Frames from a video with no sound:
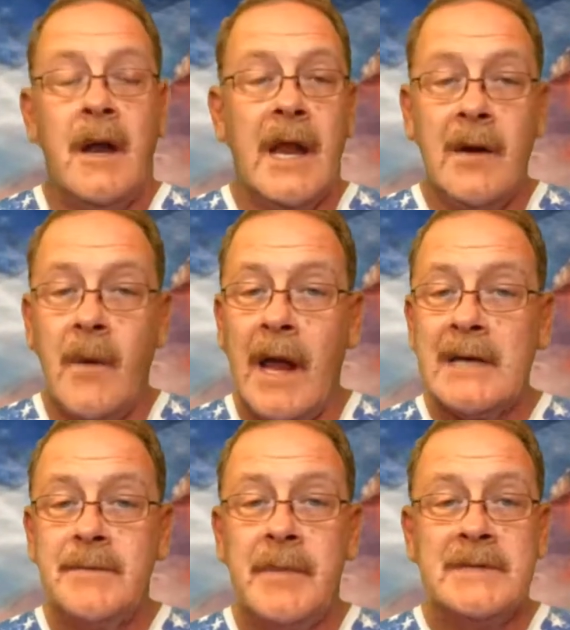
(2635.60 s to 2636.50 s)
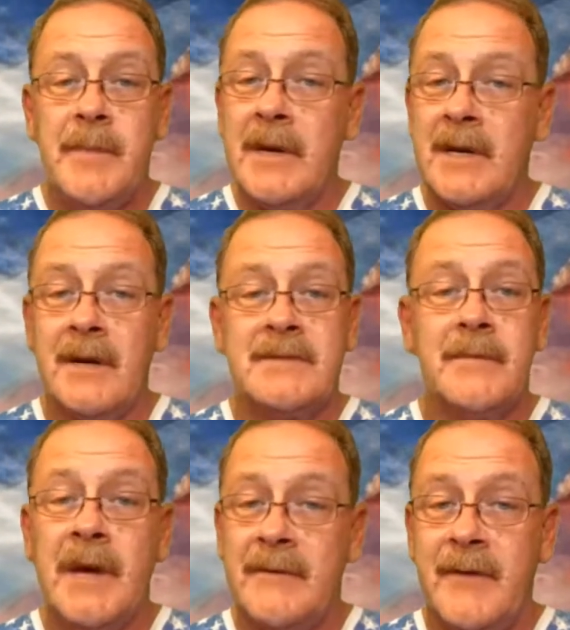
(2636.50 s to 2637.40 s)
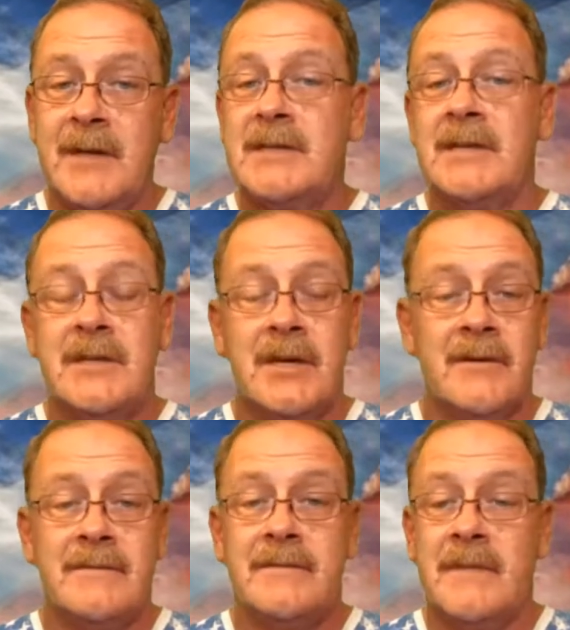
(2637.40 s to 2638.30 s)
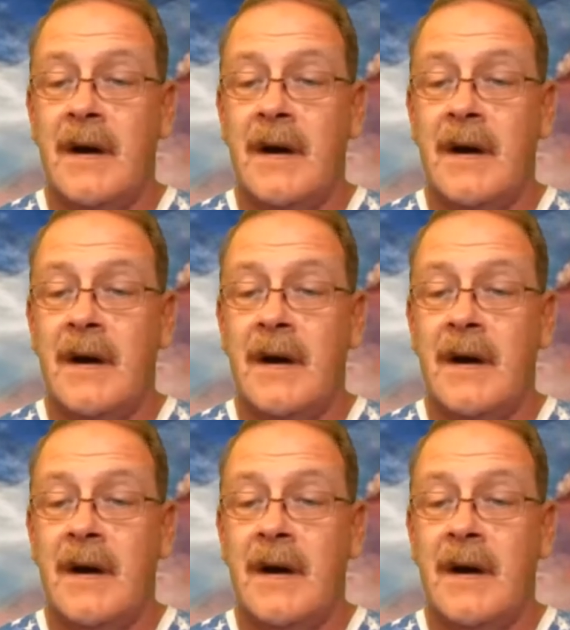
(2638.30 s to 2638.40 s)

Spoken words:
Lake Wiley's been spitting up some big fish this year.